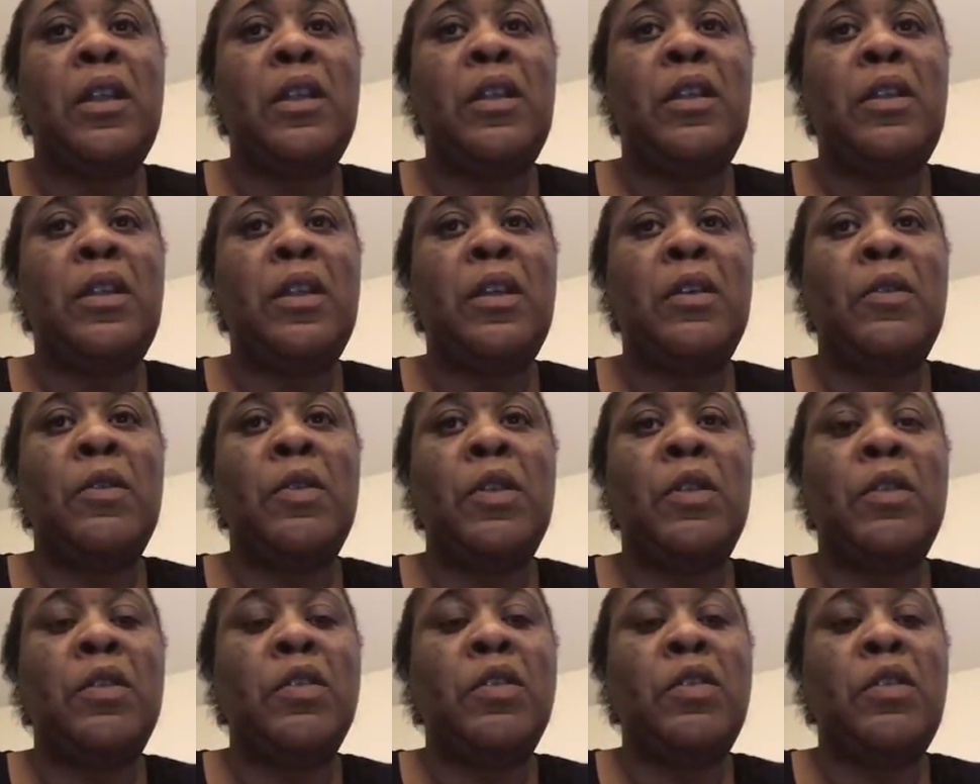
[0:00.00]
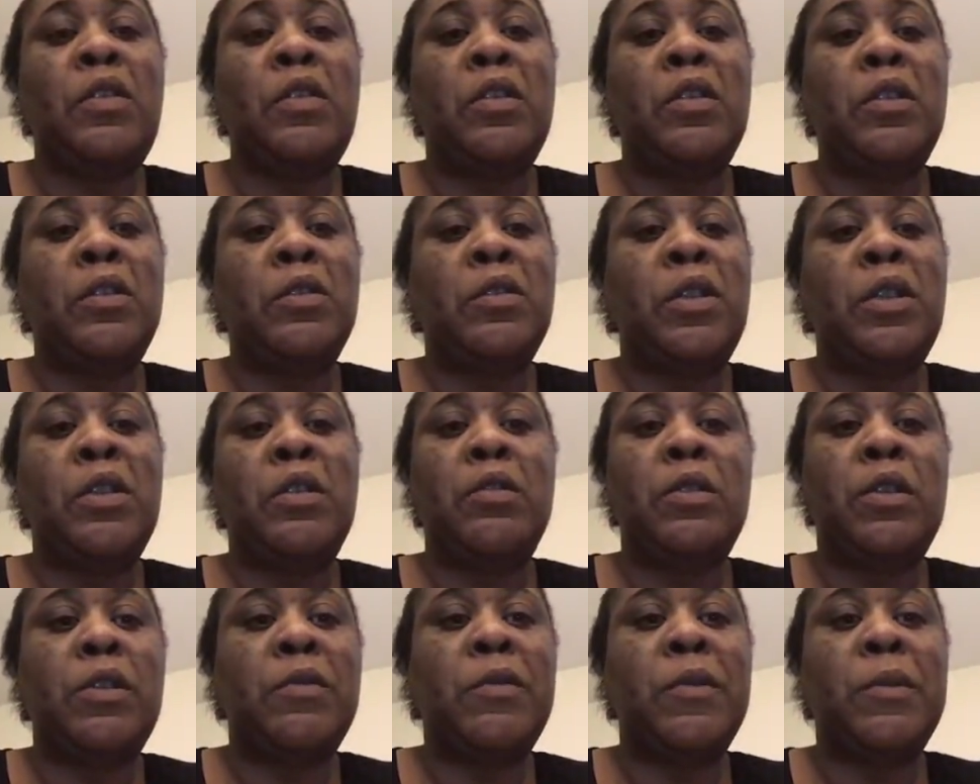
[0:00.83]
as long as you learn
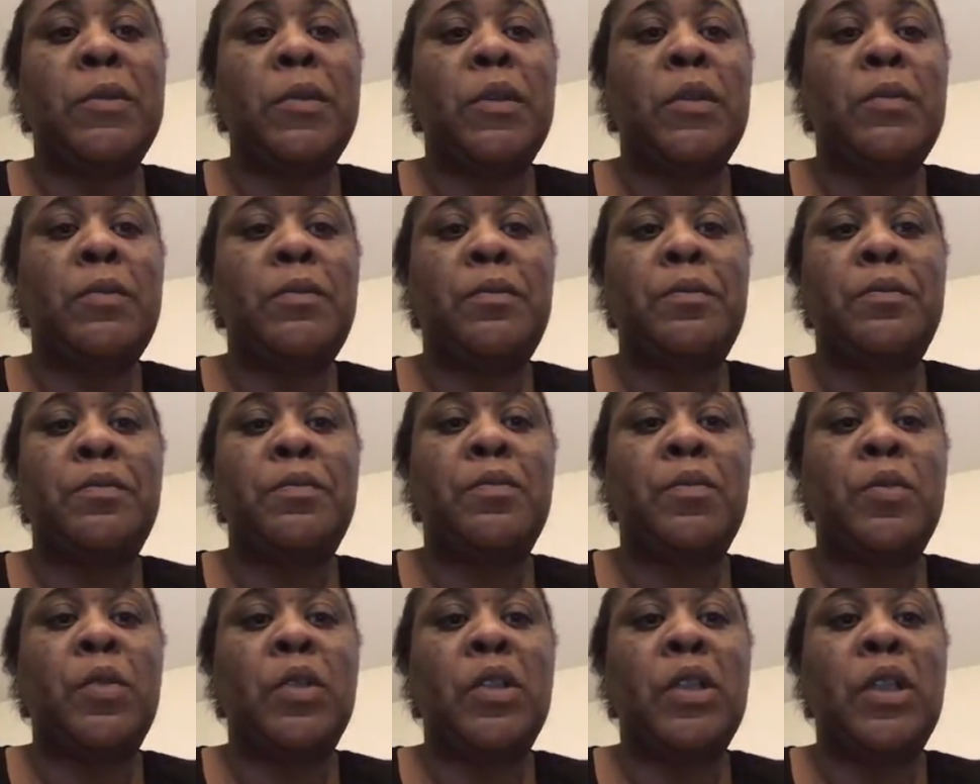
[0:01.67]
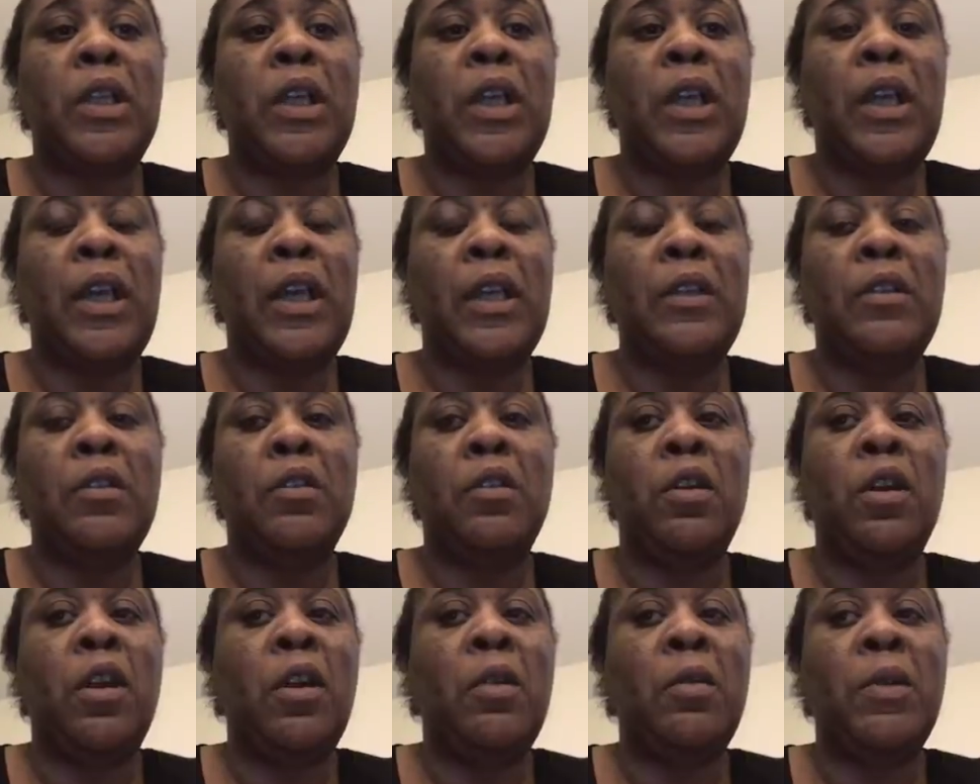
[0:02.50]
and grow from them,
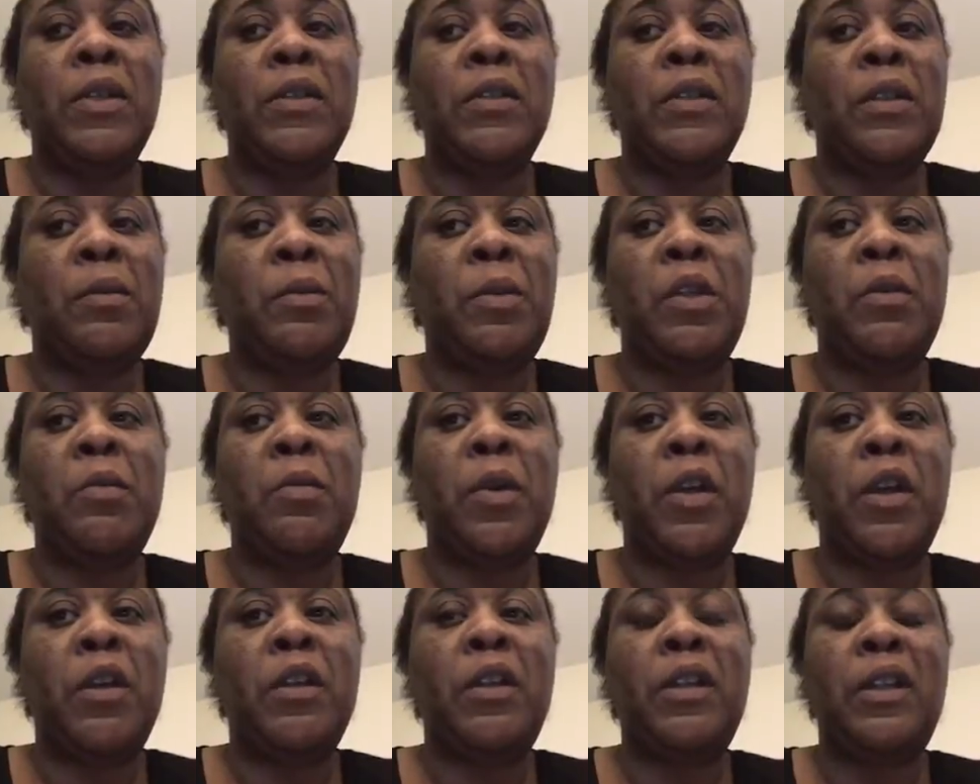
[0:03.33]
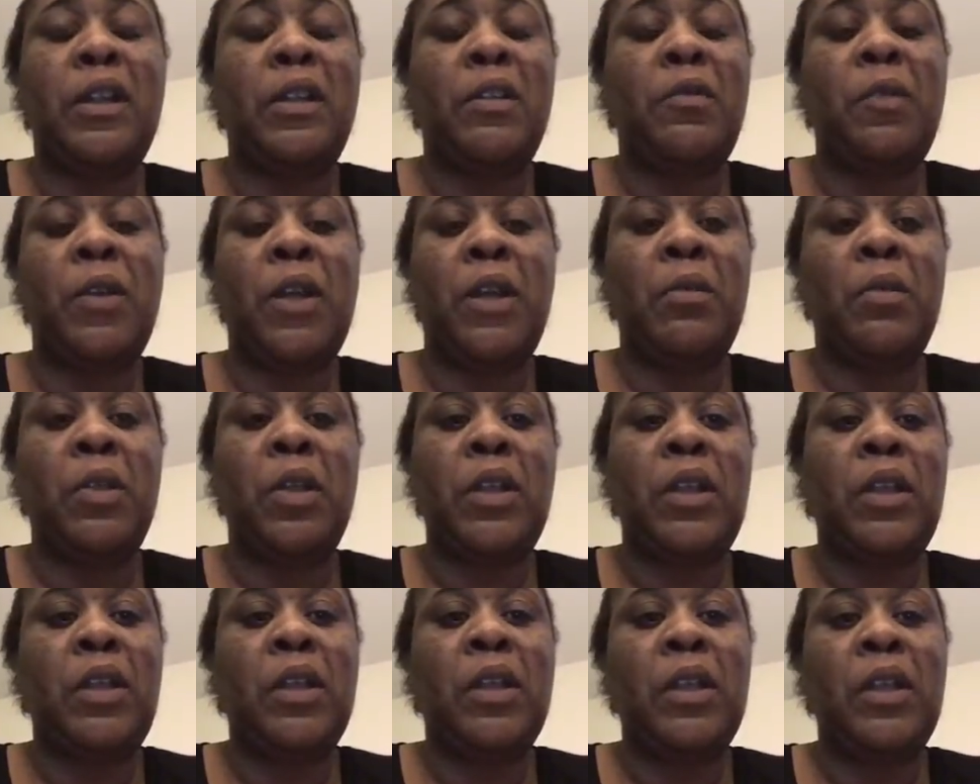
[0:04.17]
you're always going to be a part of this
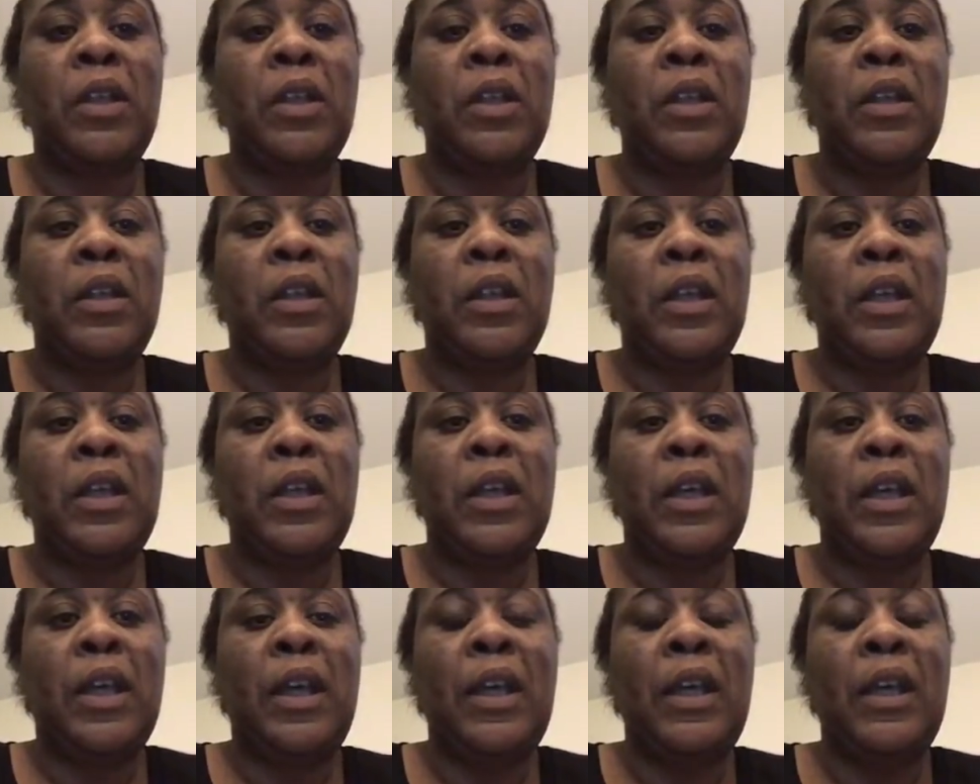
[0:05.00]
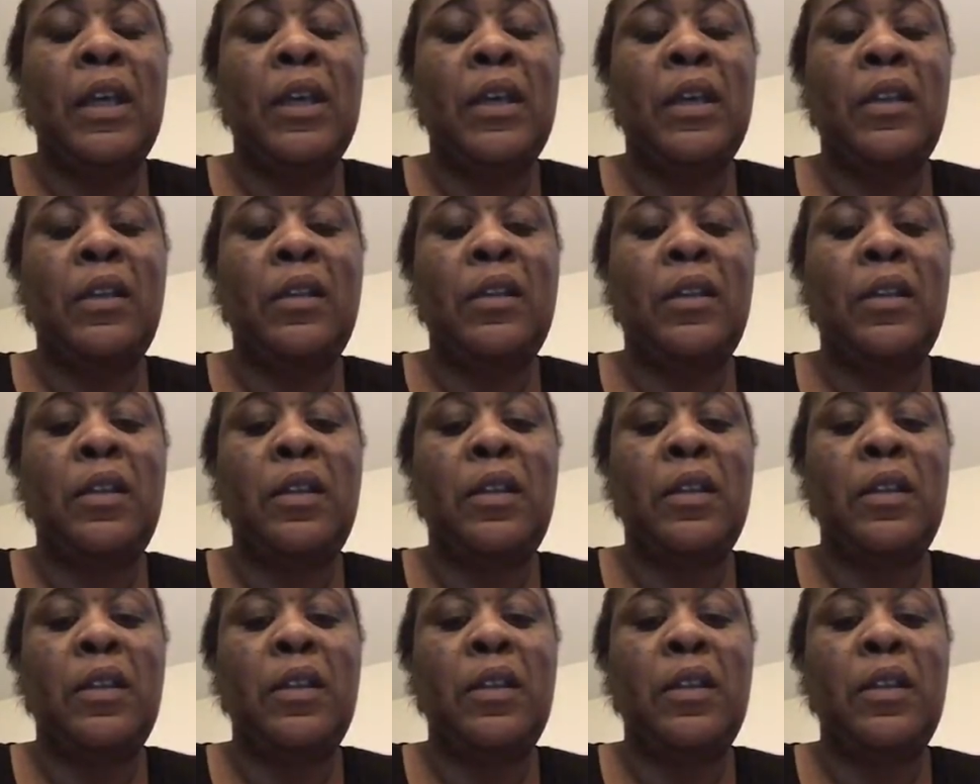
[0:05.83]
family. And